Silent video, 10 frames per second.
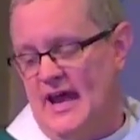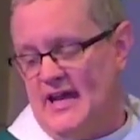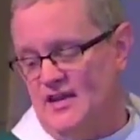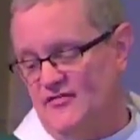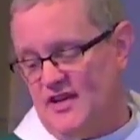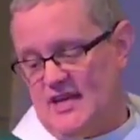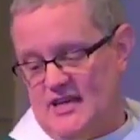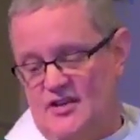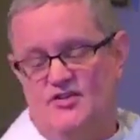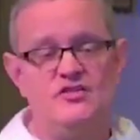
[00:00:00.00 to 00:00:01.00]
And if it
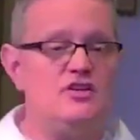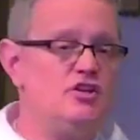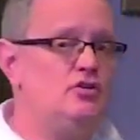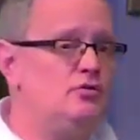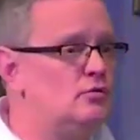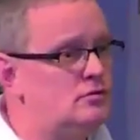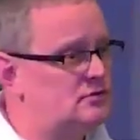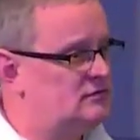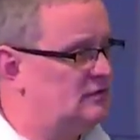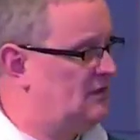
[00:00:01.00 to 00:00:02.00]
is
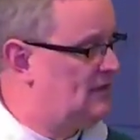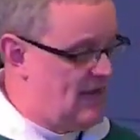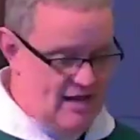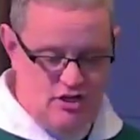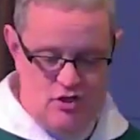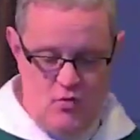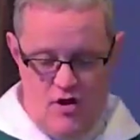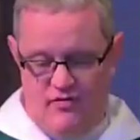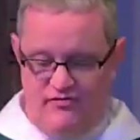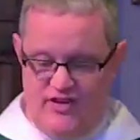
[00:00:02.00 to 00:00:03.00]
you, and you
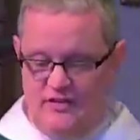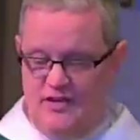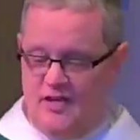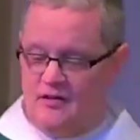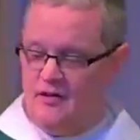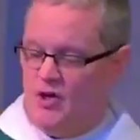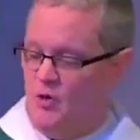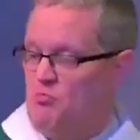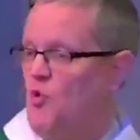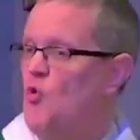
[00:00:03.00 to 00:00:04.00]
are feeling
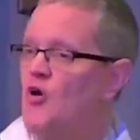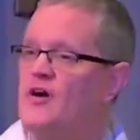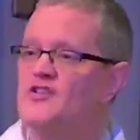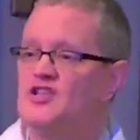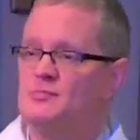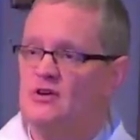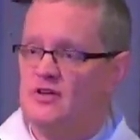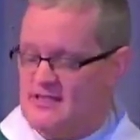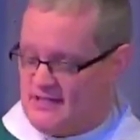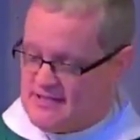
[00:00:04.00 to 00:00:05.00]
poor in
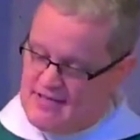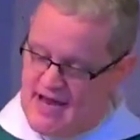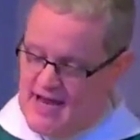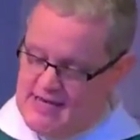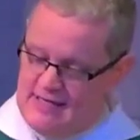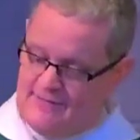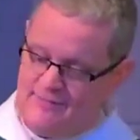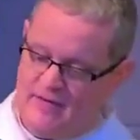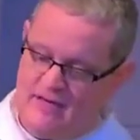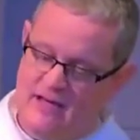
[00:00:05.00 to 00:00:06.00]
spirit today,
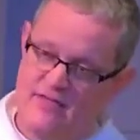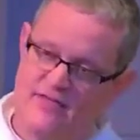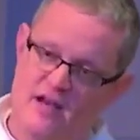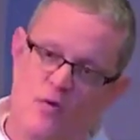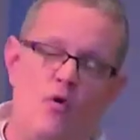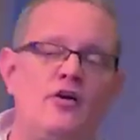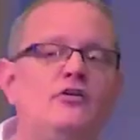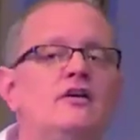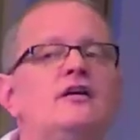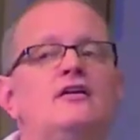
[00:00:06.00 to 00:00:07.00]
then I want
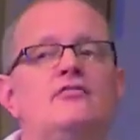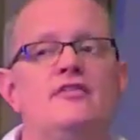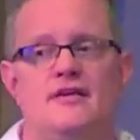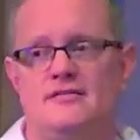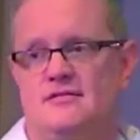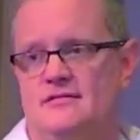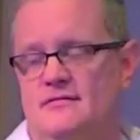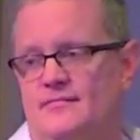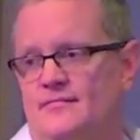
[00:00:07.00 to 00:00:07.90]
you to hear this.